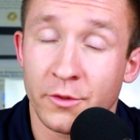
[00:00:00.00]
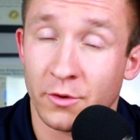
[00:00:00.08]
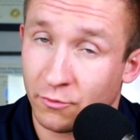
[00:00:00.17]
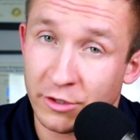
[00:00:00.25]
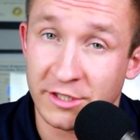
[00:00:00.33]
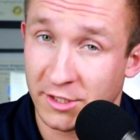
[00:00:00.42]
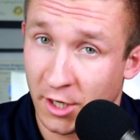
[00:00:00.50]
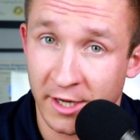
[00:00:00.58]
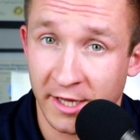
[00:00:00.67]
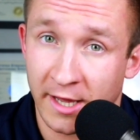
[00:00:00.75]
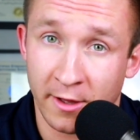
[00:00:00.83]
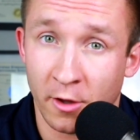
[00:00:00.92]
the reason I
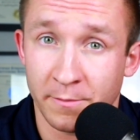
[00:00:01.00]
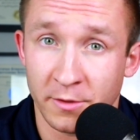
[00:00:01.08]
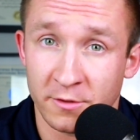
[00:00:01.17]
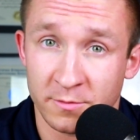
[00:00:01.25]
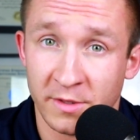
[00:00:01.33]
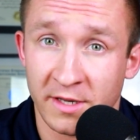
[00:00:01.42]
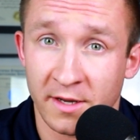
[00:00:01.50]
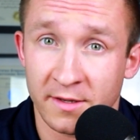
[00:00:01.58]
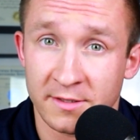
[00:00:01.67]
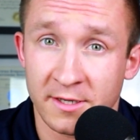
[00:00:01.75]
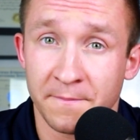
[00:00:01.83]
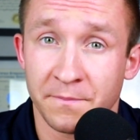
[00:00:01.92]
can't help you is
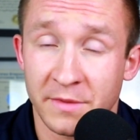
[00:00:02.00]
because